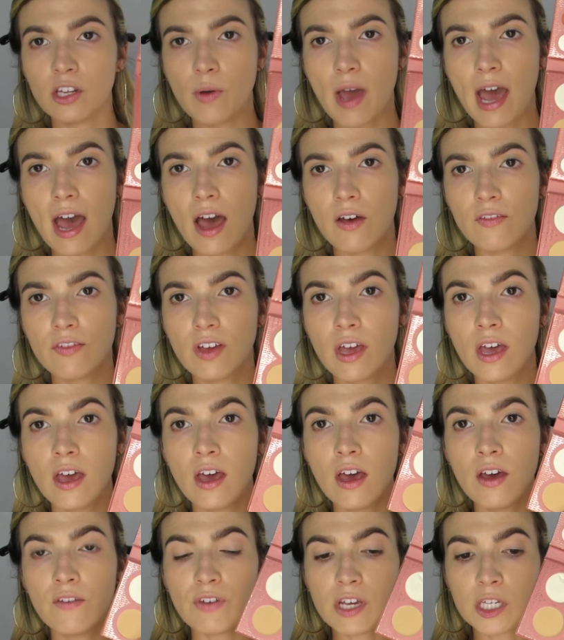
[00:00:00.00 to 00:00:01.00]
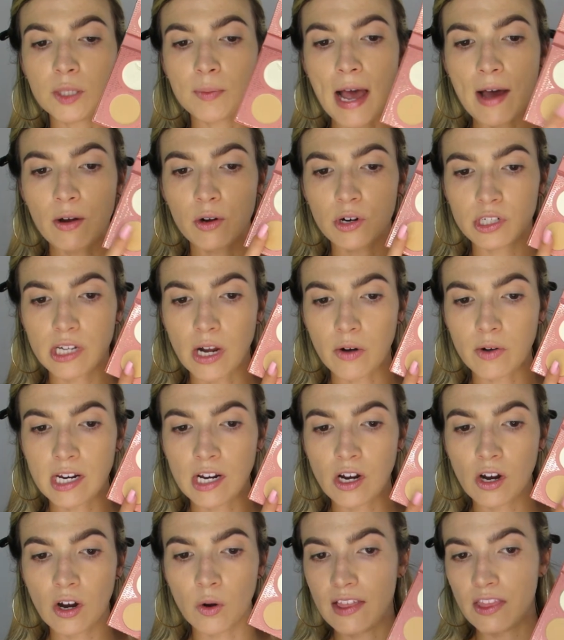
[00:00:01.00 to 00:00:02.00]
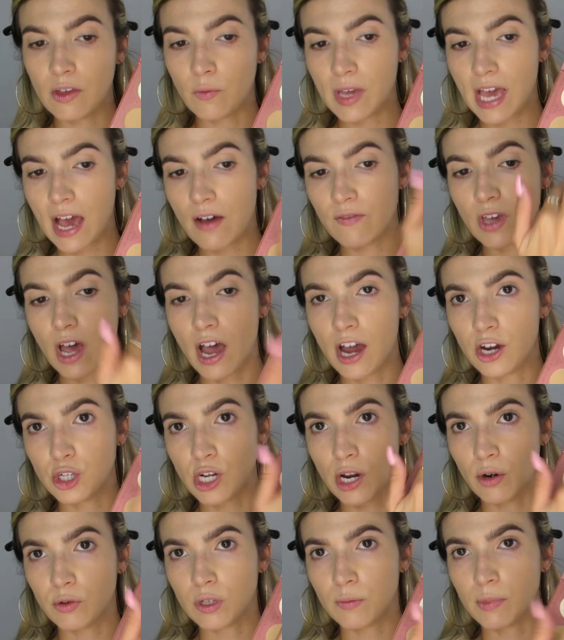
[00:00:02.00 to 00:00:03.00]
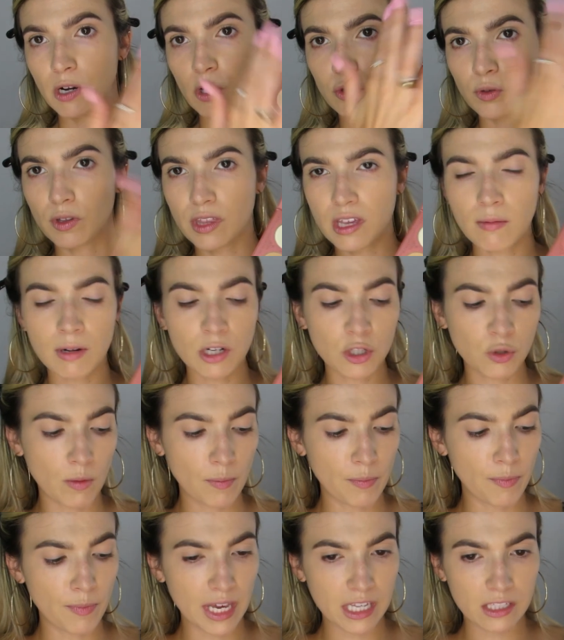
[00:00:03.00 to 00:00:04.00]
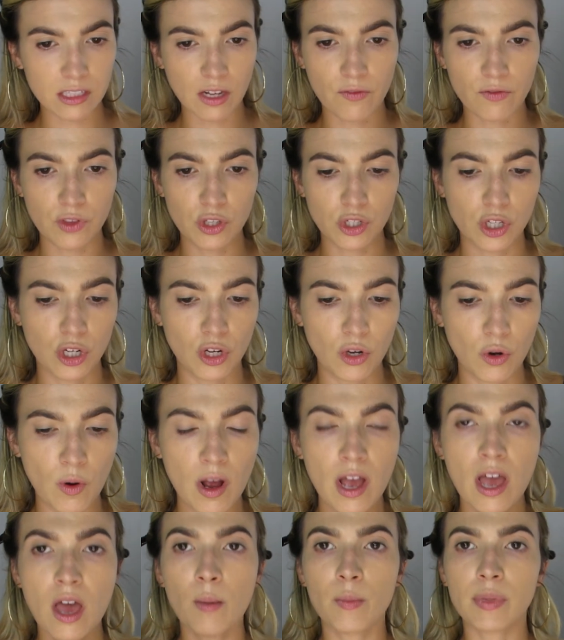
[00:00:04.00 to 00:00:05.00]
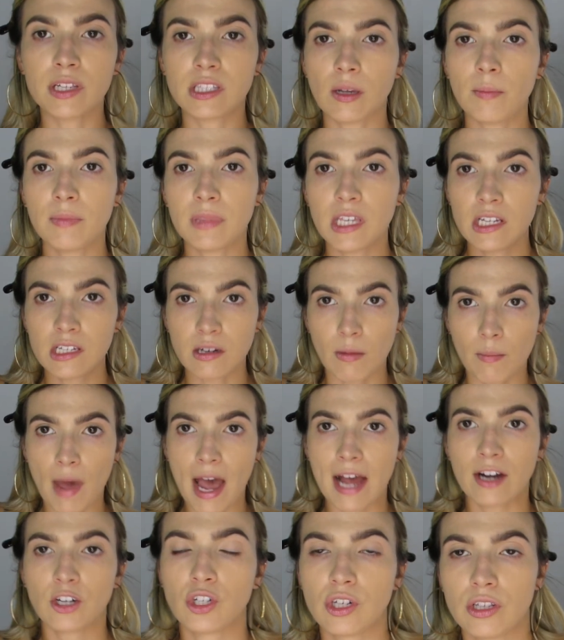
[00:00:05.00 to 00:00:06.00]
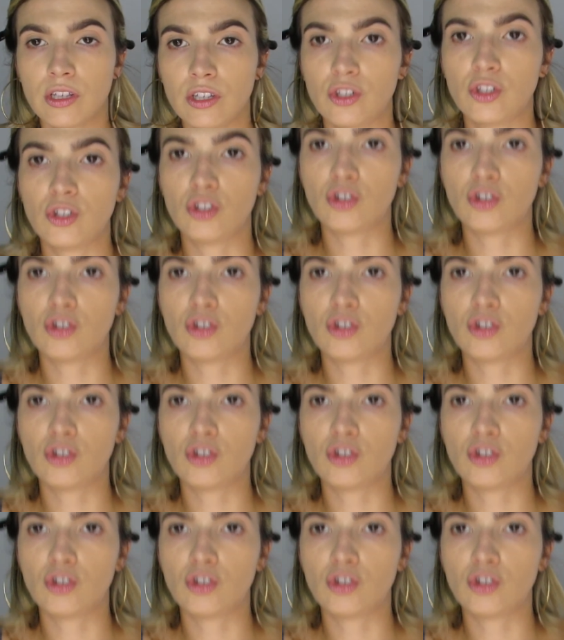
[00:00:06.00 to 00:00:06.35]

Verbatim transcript: You have base powders down here and then we have the eyeshadows up here. So I think I'm going to do a mix of the two, but something to match this